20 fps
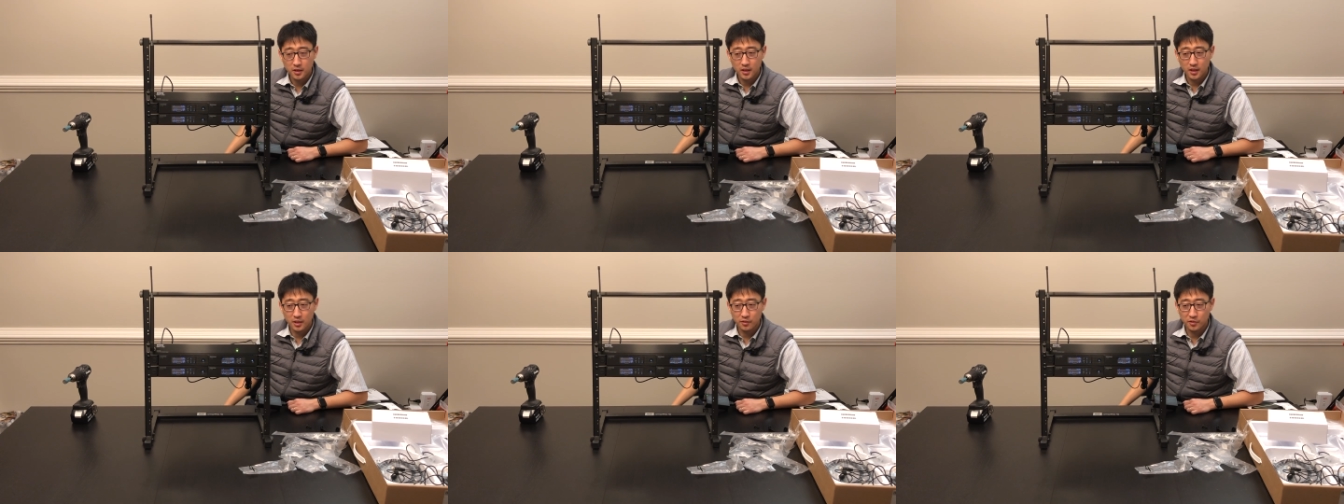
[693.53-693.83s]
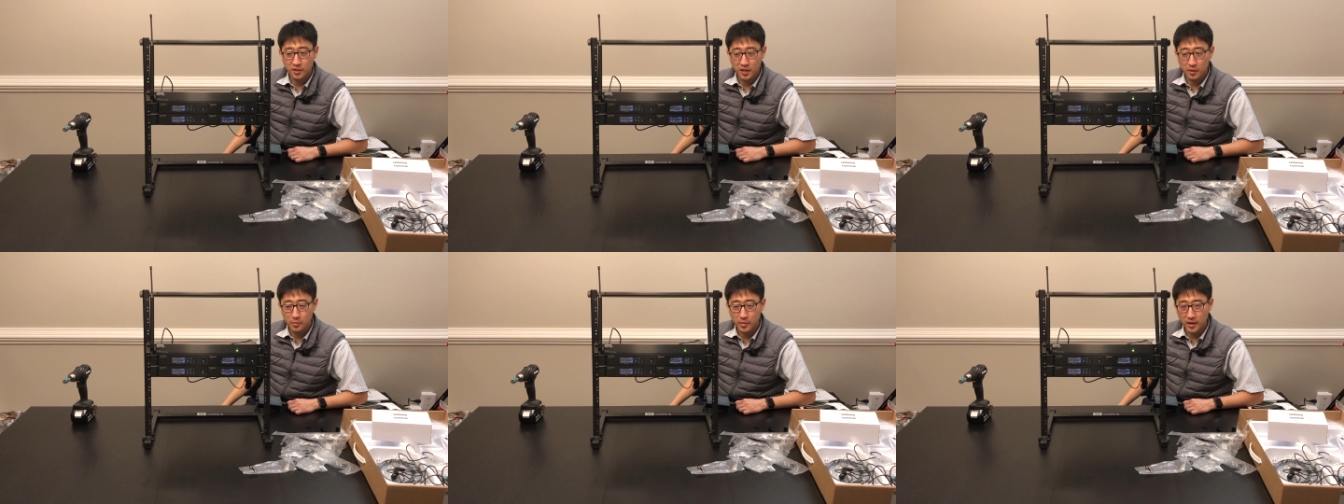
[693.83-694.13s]
if
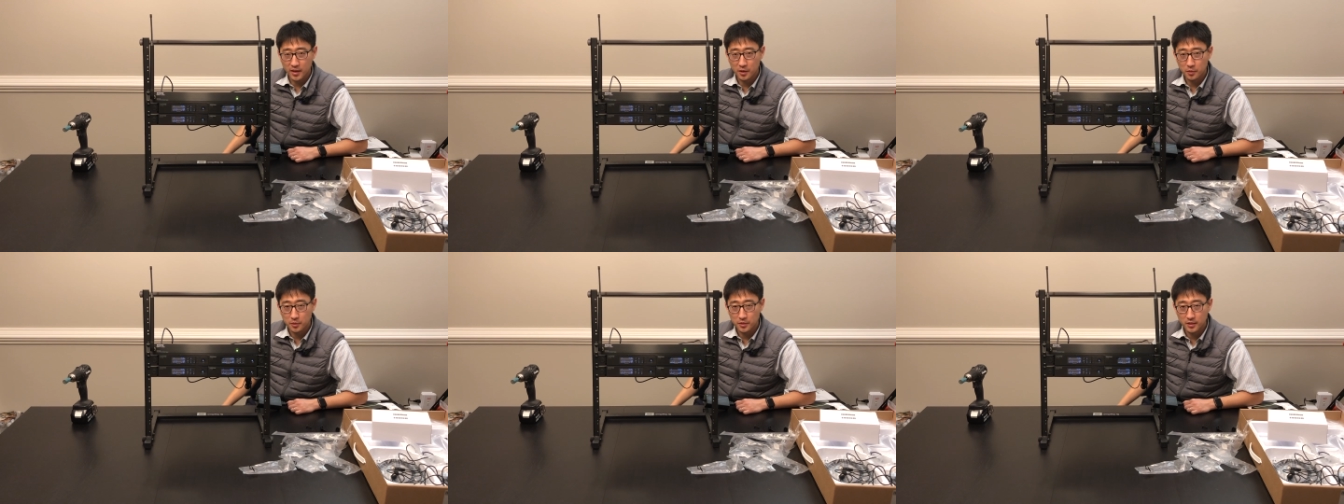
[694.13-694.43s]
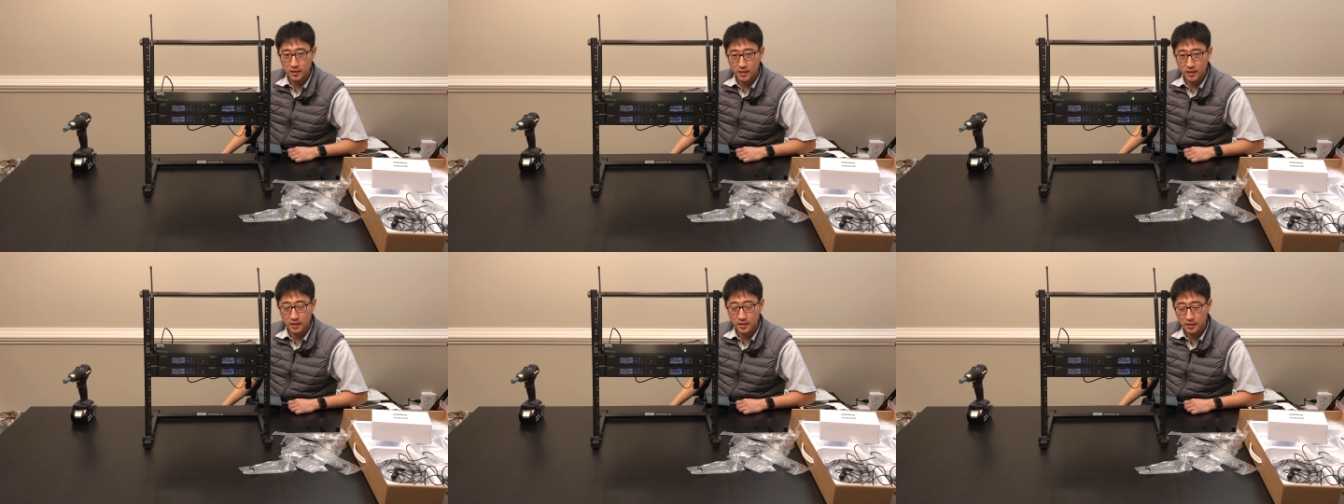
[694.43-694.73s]
you have paddle
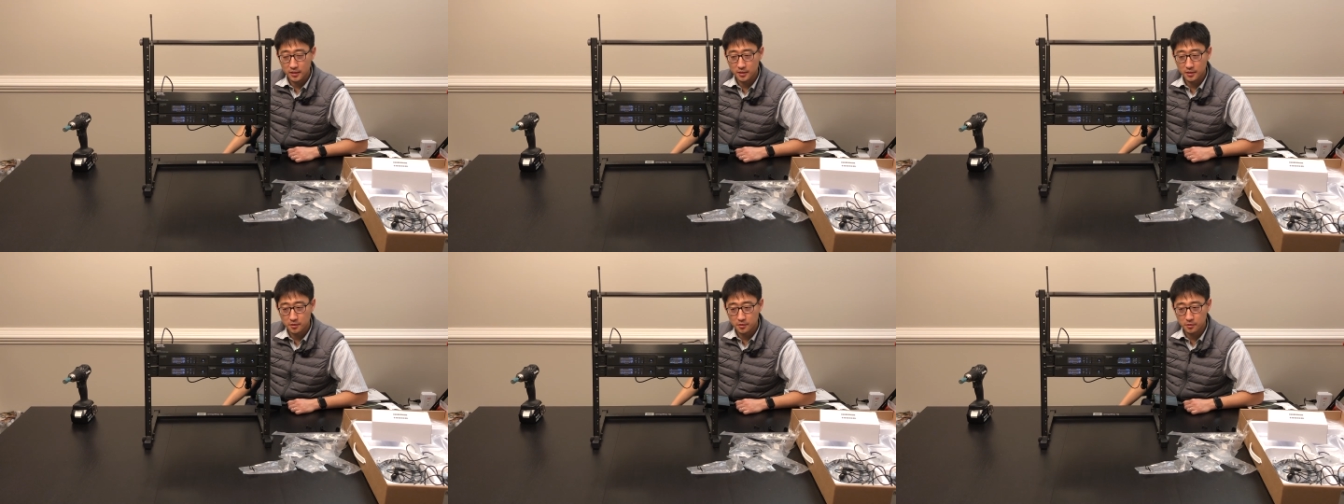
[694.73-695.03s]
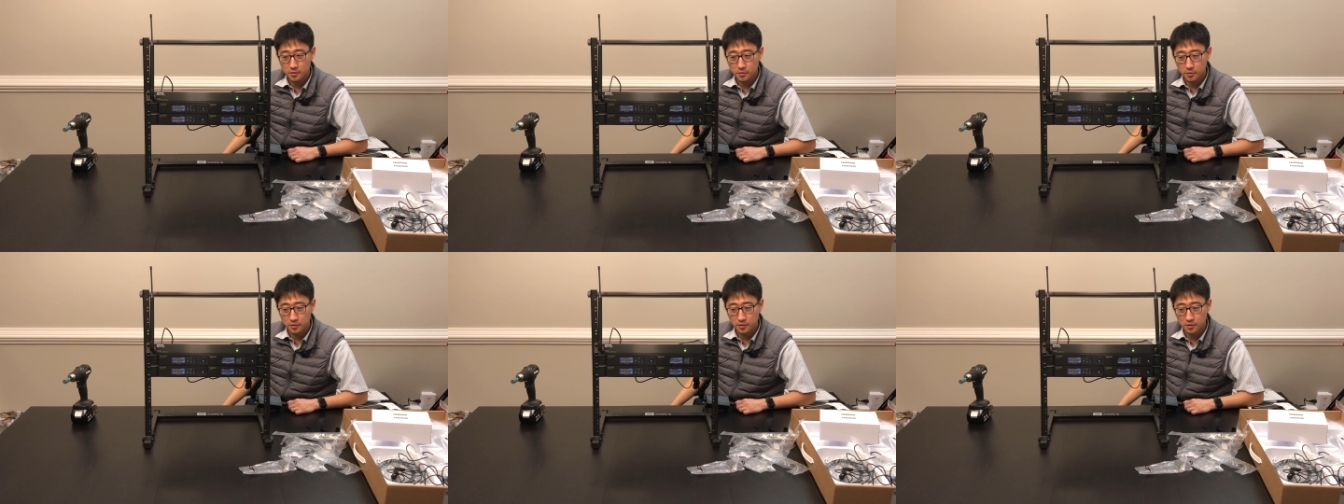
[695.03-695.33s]

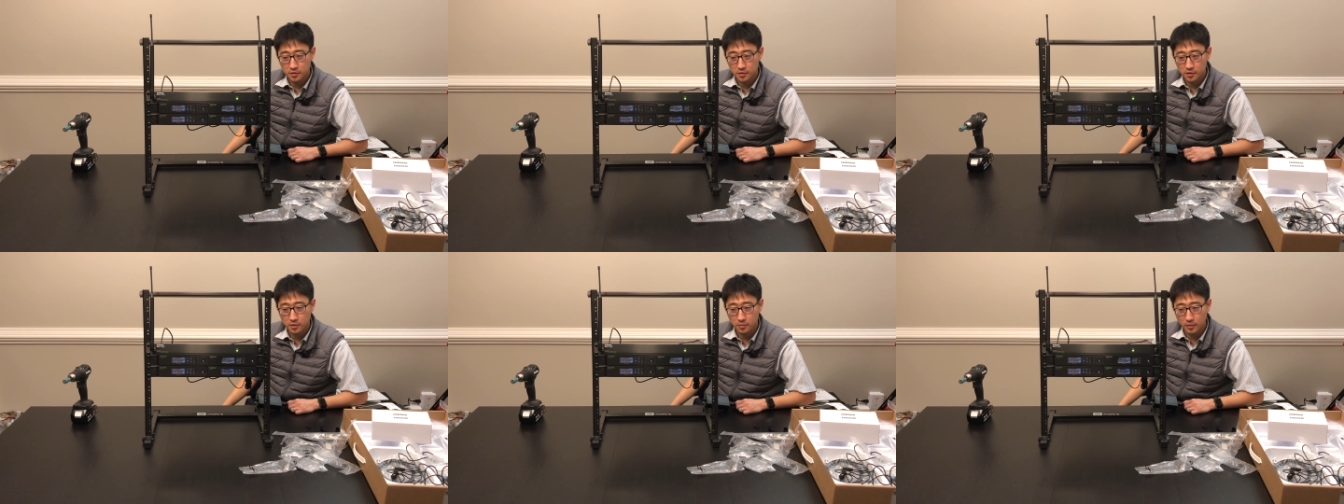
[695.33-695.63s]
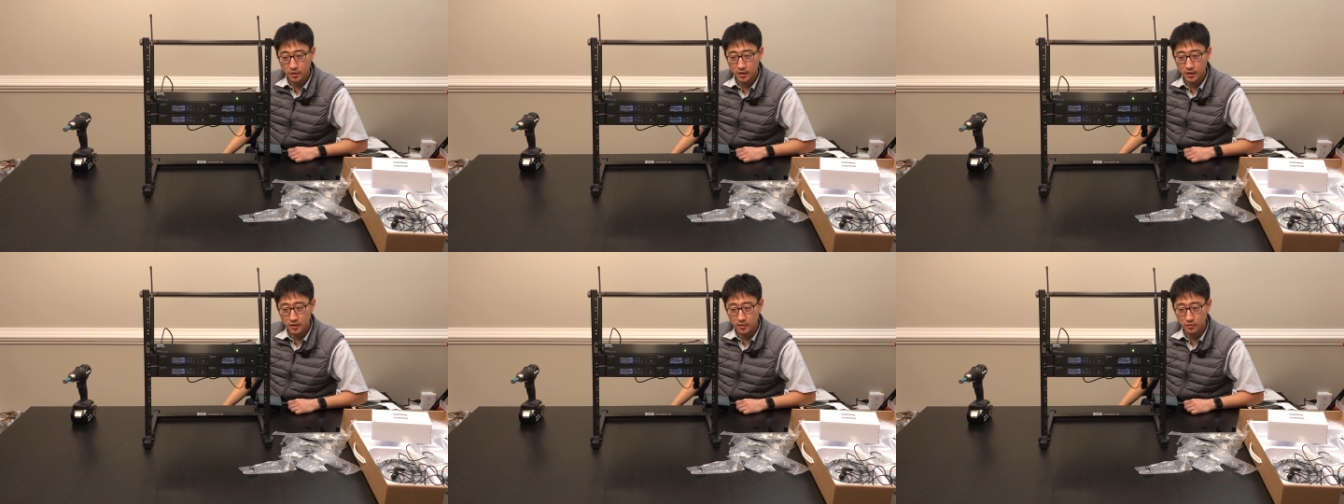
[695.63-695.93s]
antennas or some
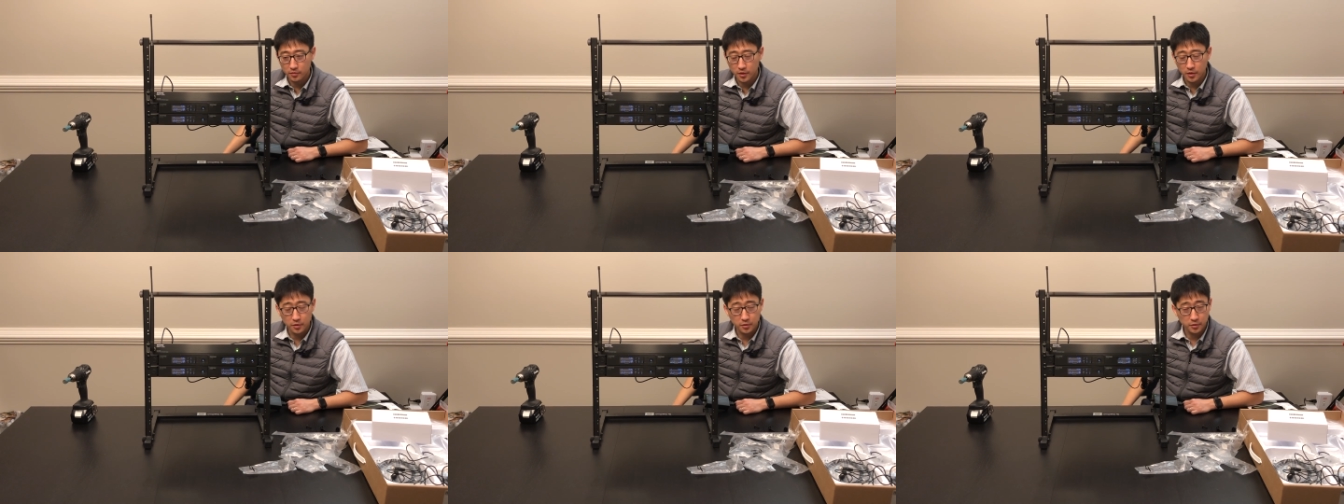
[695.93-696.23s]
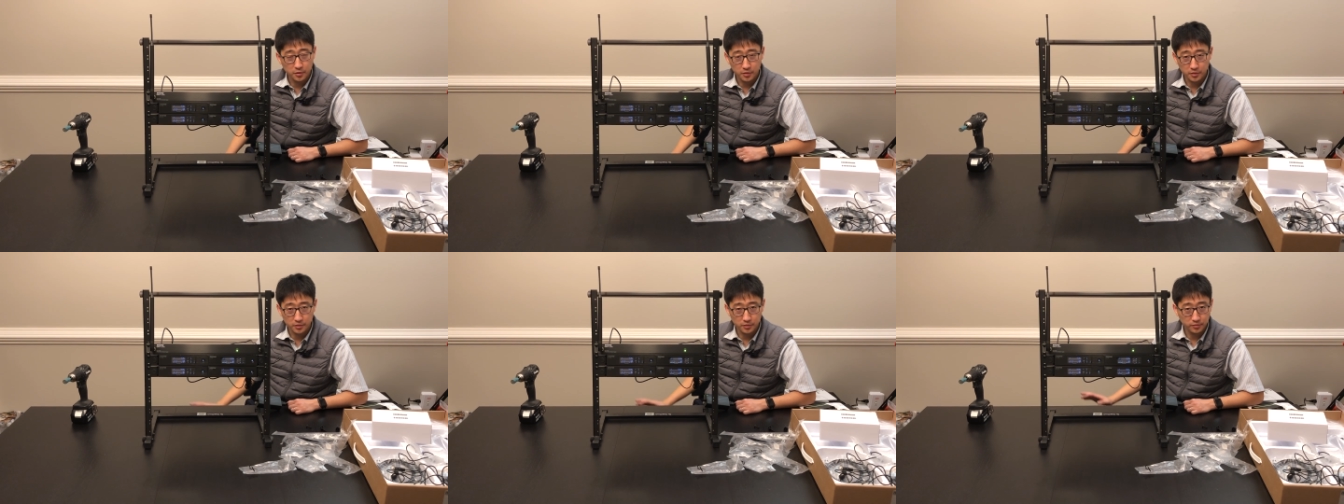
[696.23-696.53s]
kind of
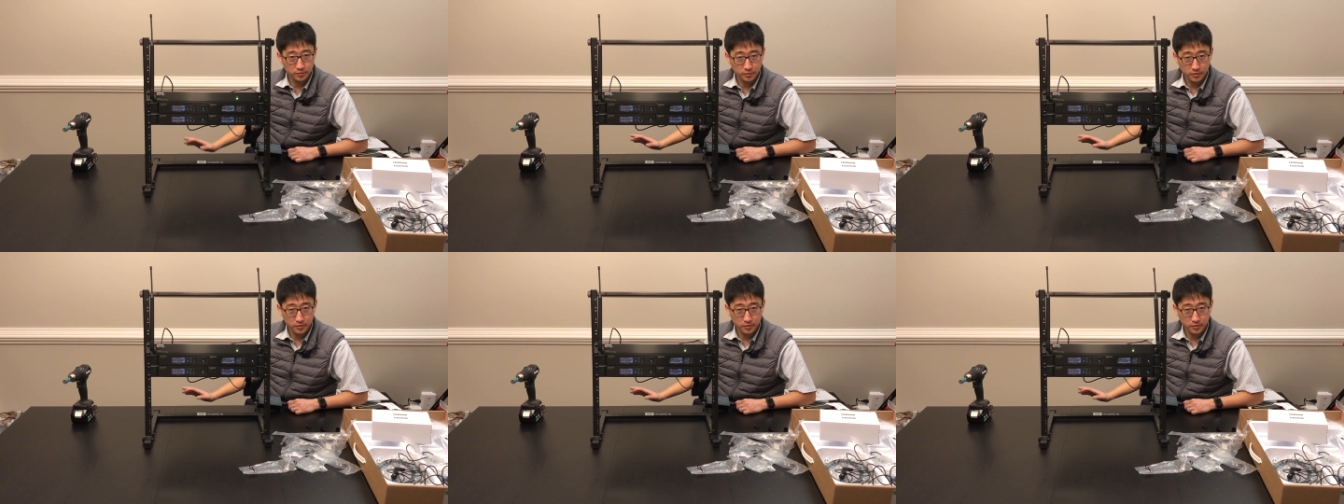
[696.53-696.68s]
other